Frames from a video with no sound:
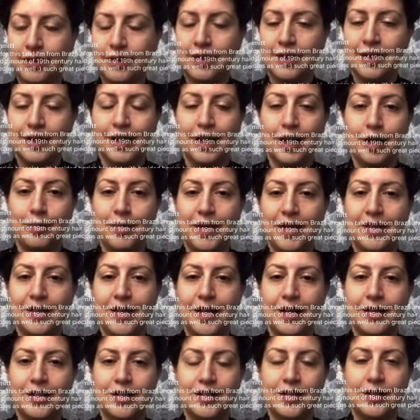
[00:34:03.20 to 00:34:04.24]
Um, and
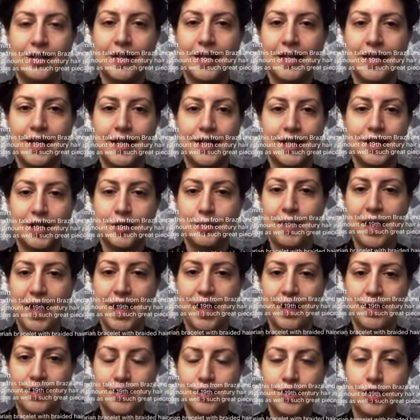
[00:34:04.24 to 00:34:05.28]
then they can
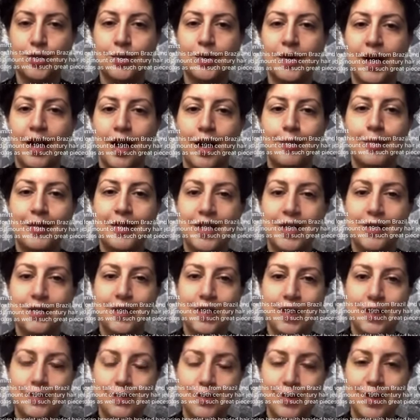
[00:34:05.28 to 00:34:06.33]
expand to accommodate
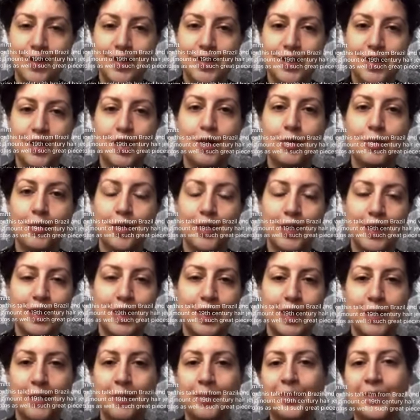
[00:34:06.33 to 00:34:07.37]
whatever it is that you put in
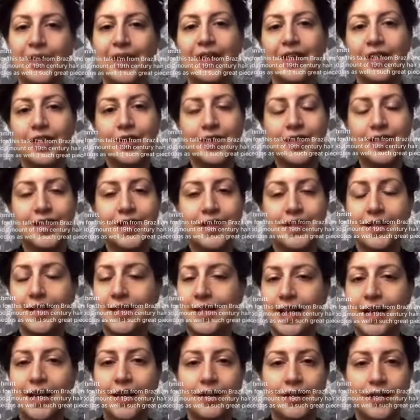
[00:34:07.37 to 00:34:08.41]
them. You can see the
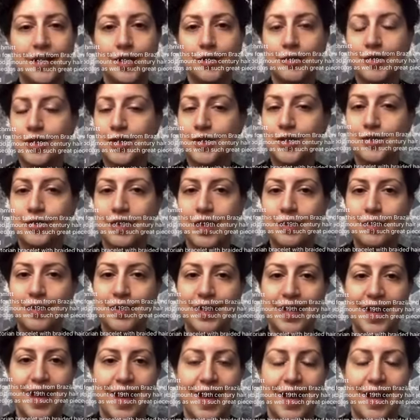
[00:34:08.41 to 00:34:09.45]
scale here, which is great with
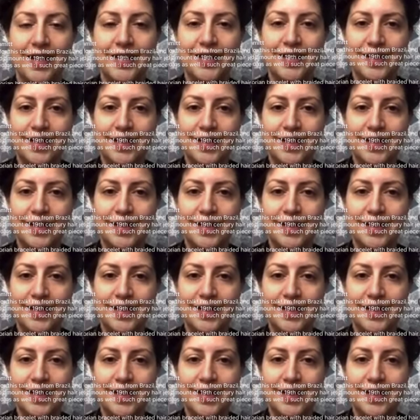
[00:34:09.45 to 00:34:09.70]
the hand.